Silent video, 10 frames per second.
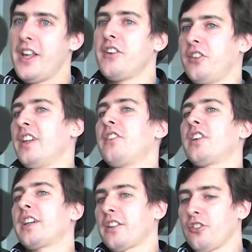is an
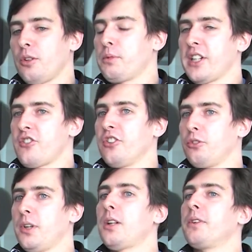asynchronous operation
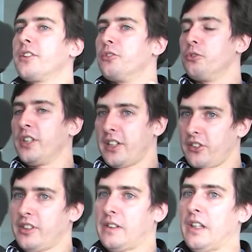as well when you do
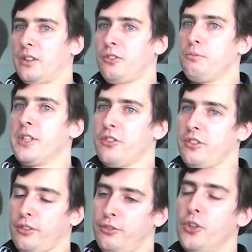things in the cloud,
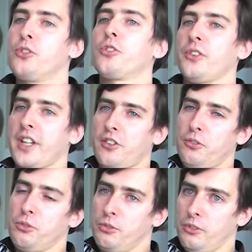because your phone
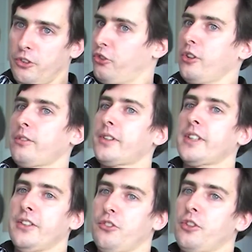connects to a
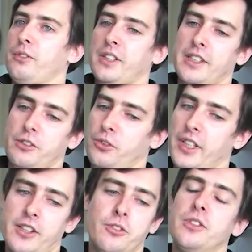server, and the server can
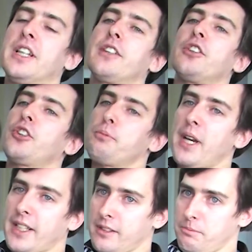connect to yet another
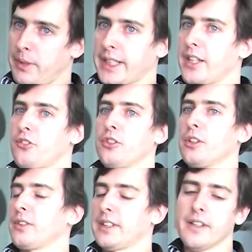backend
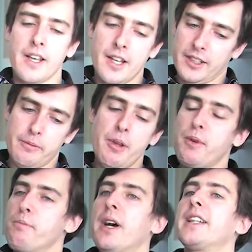server, and there may
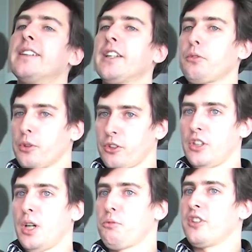be many network
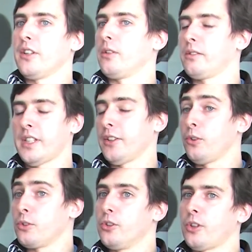hops that can
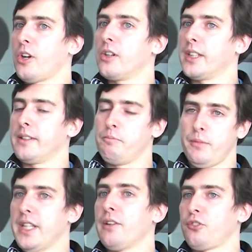all go wrong
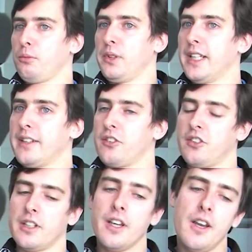and may have some
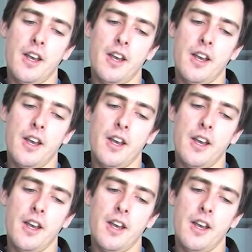latency.